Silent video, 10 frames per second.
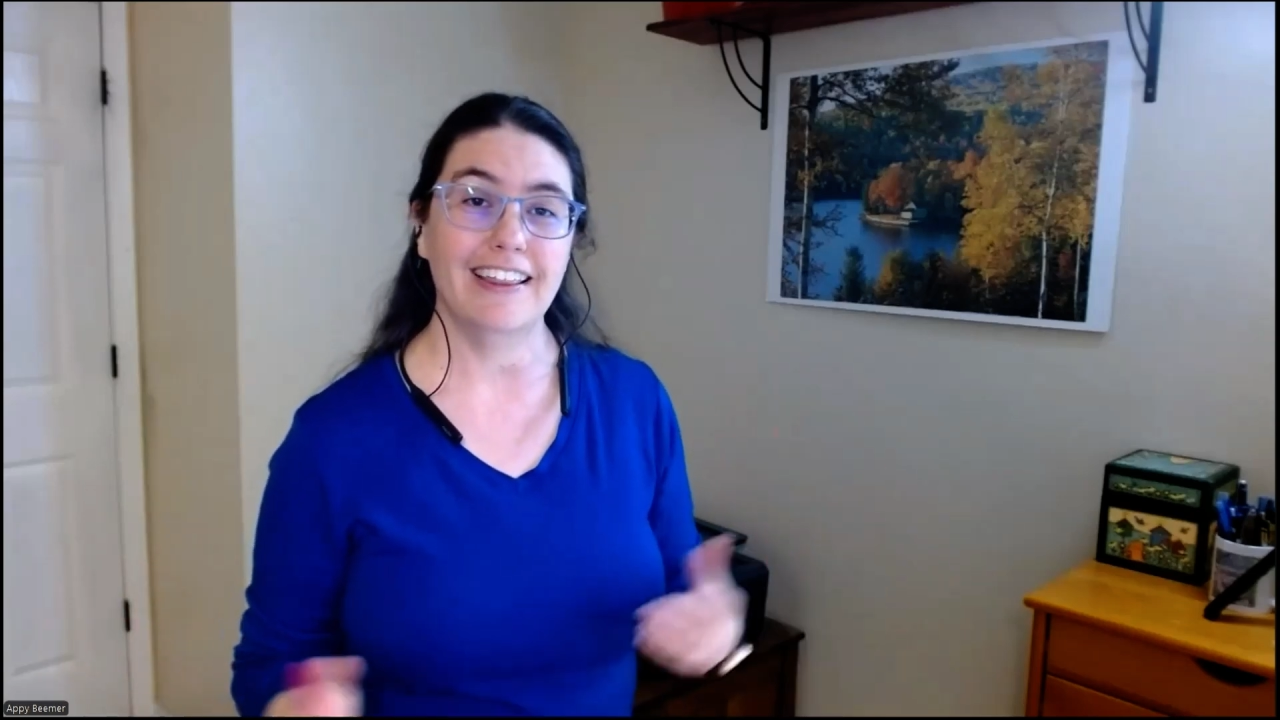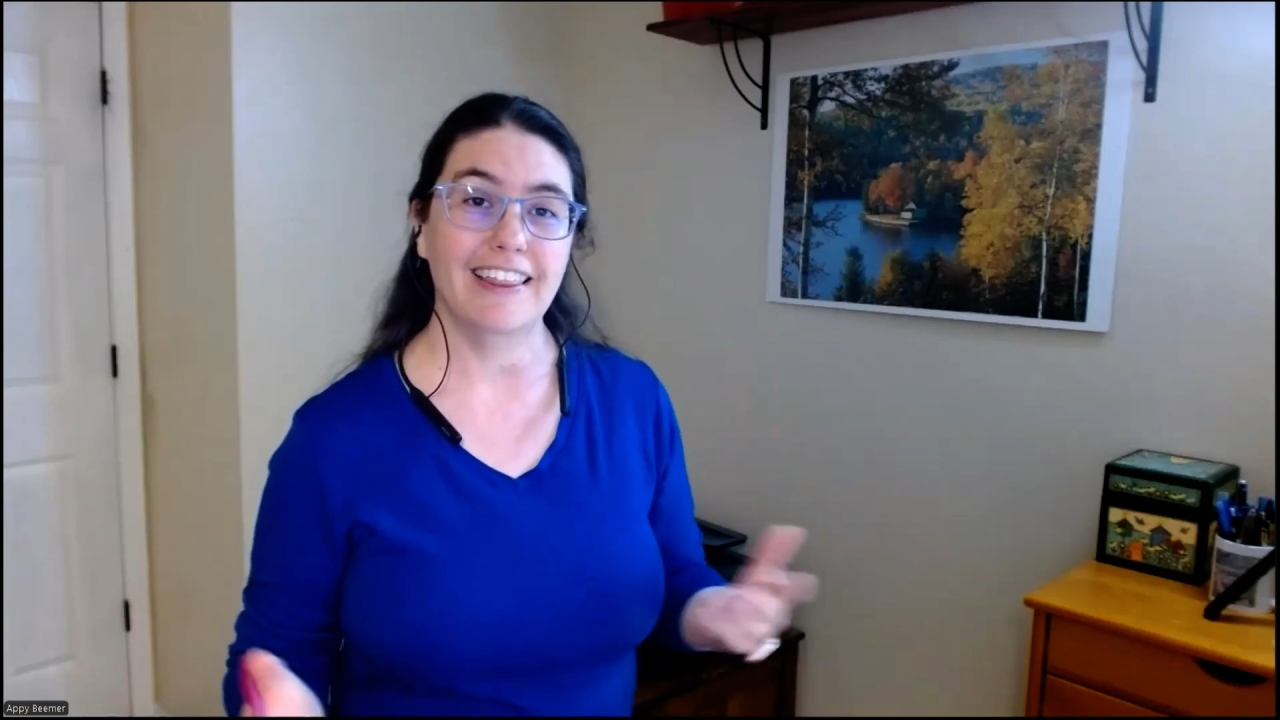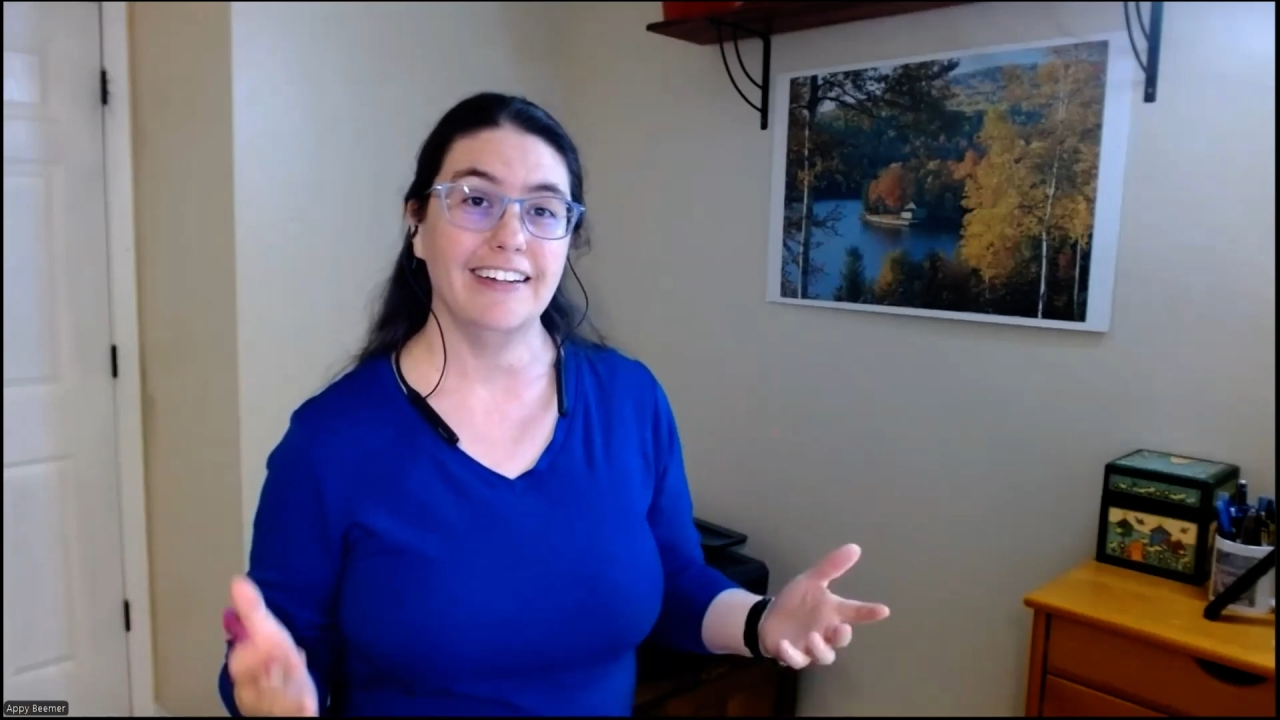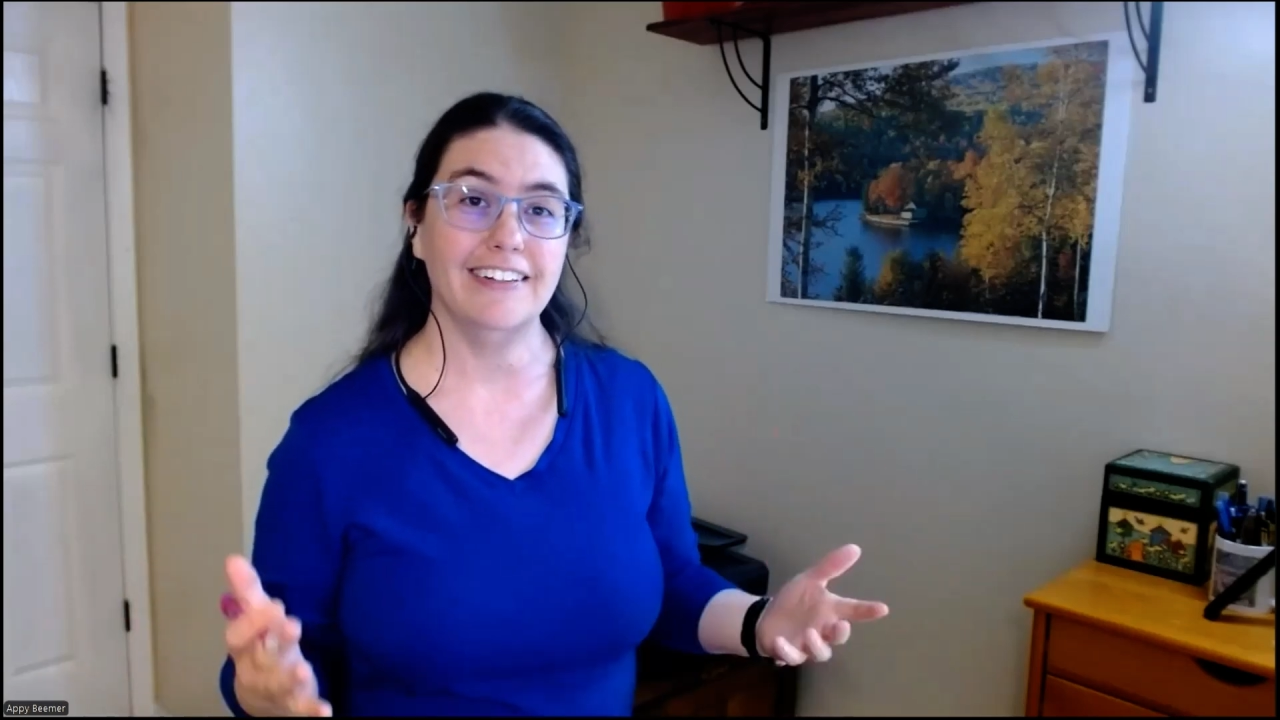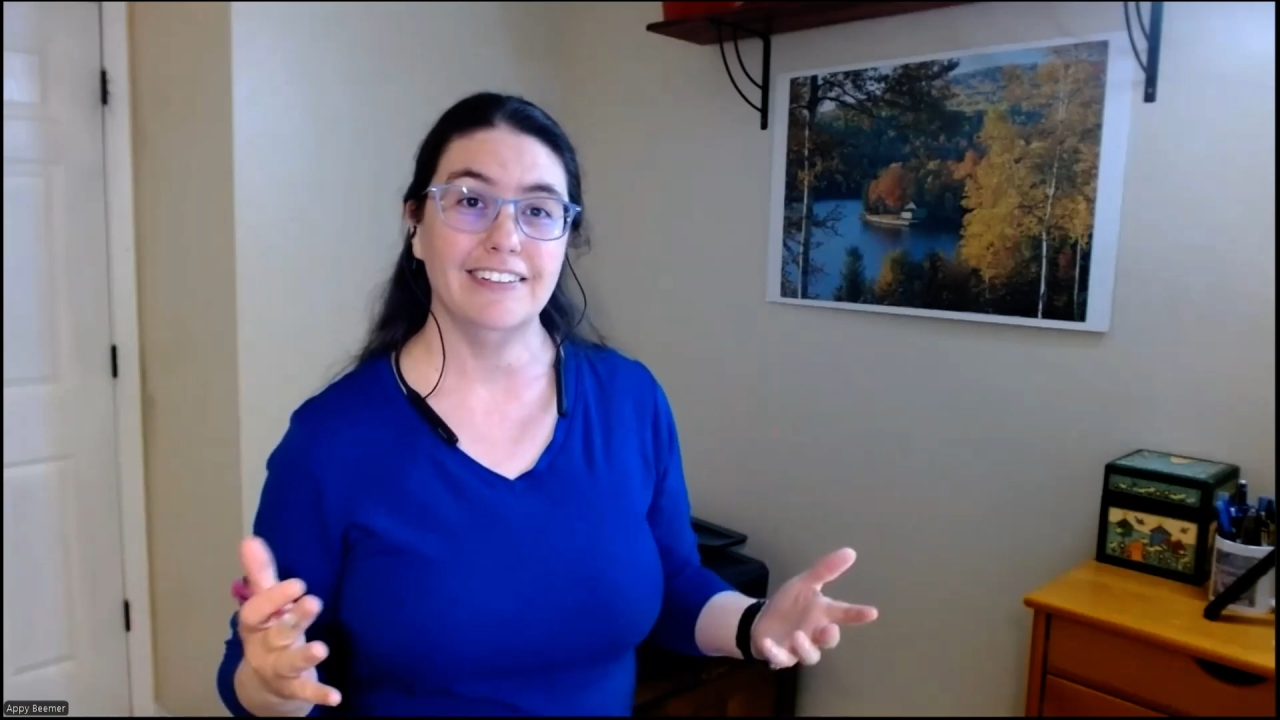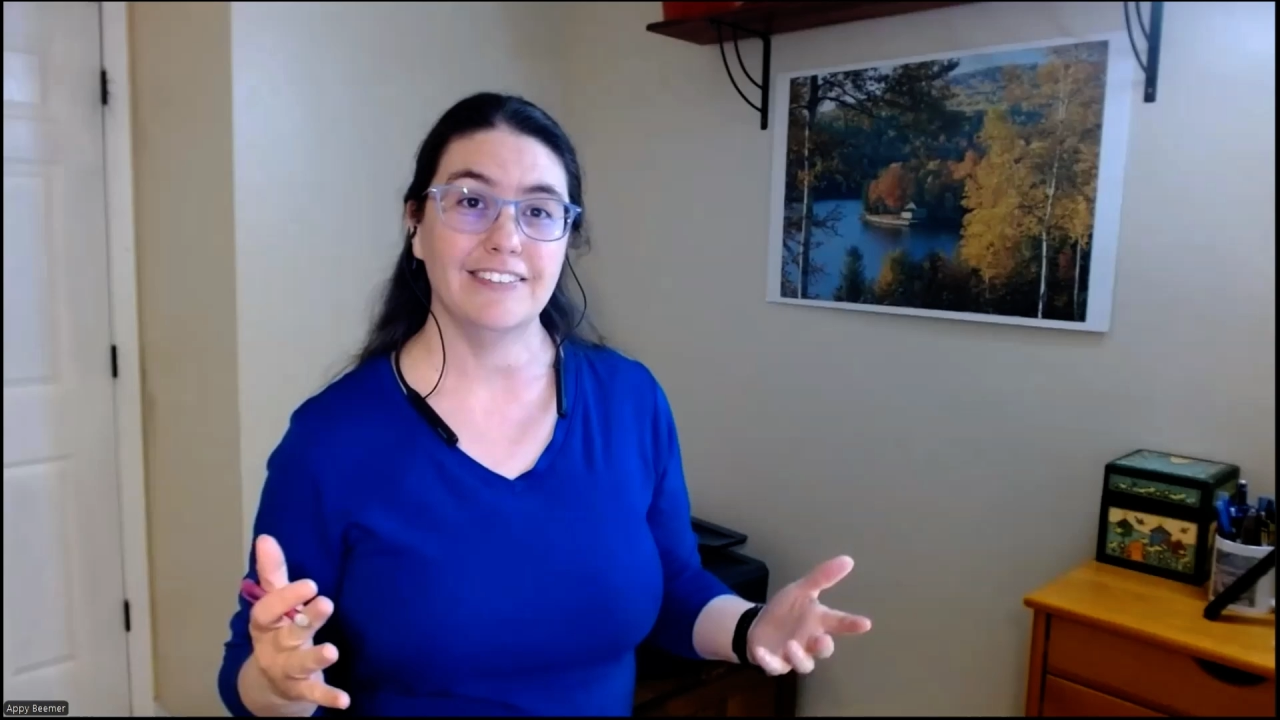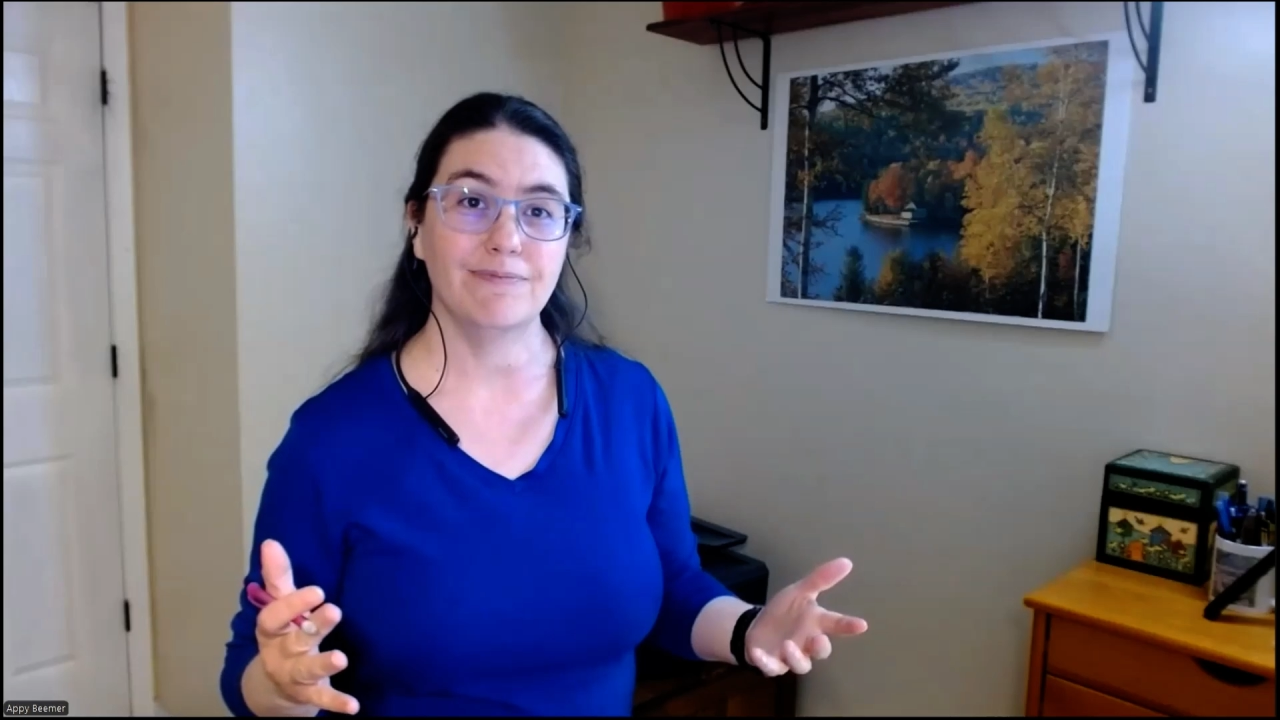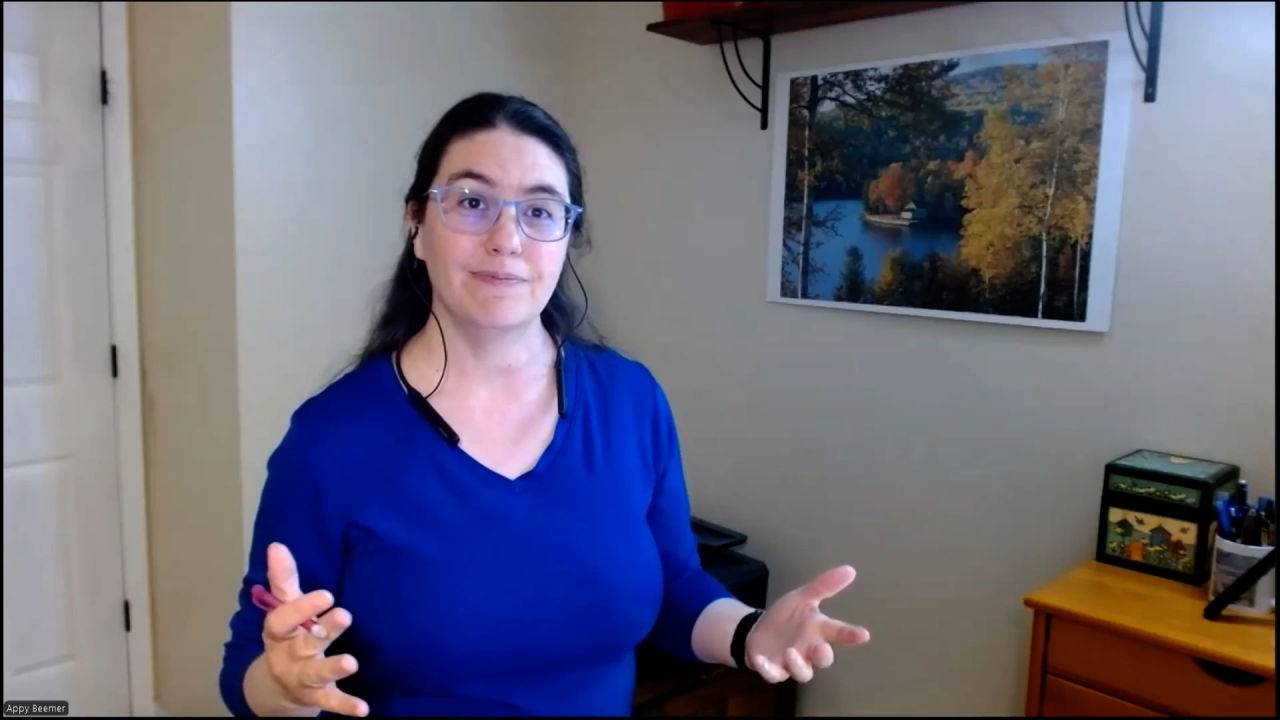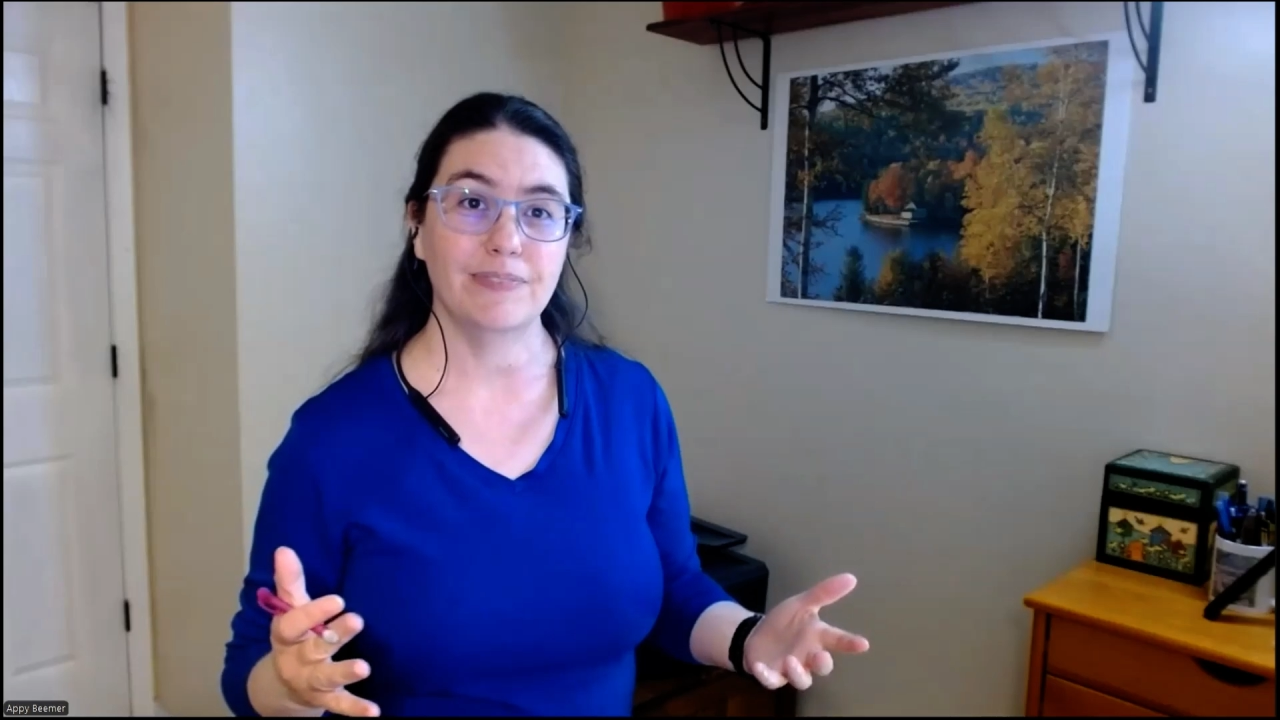then